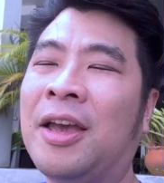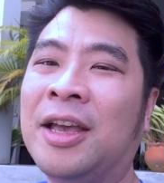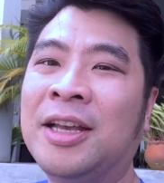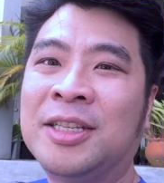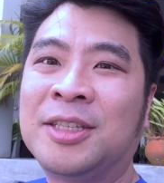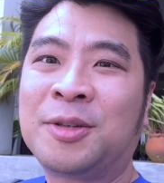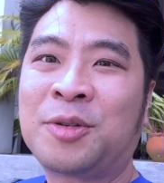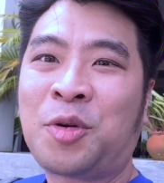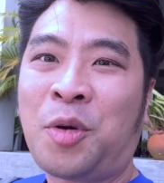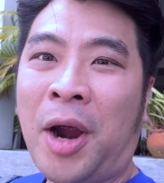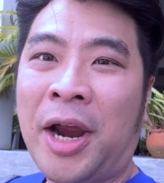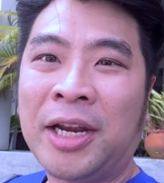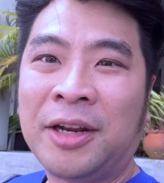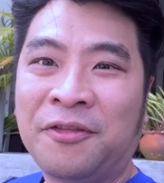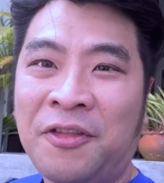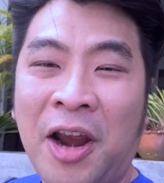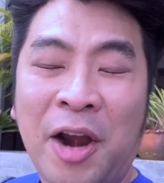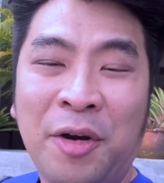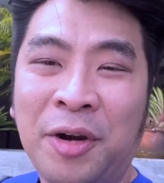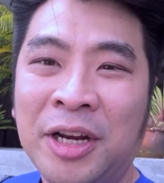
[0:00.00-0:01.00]
is quite
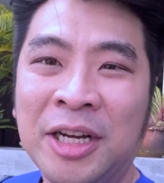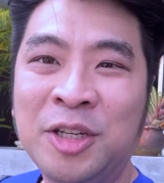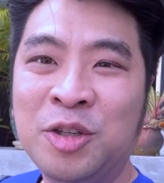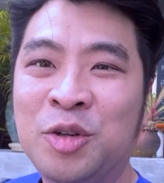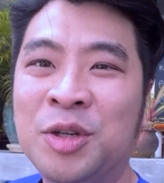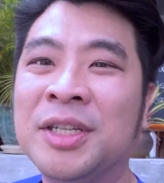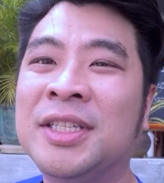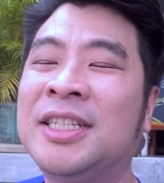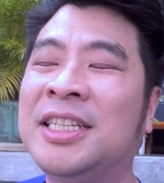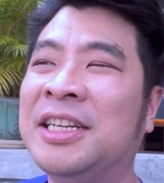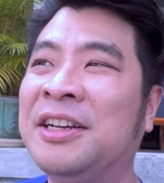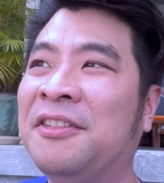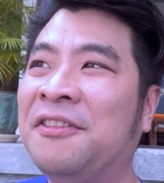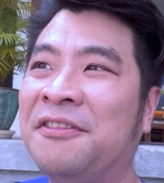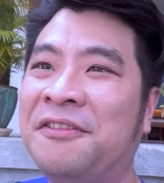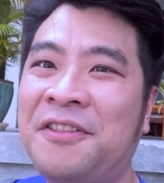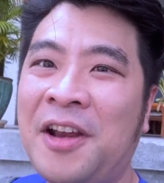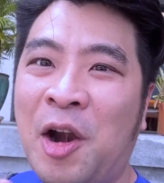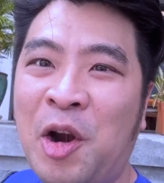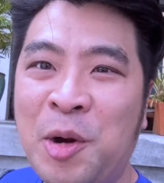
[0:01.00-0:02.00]
very interesting,
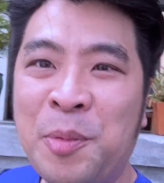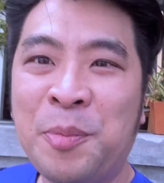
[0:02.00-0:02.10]
very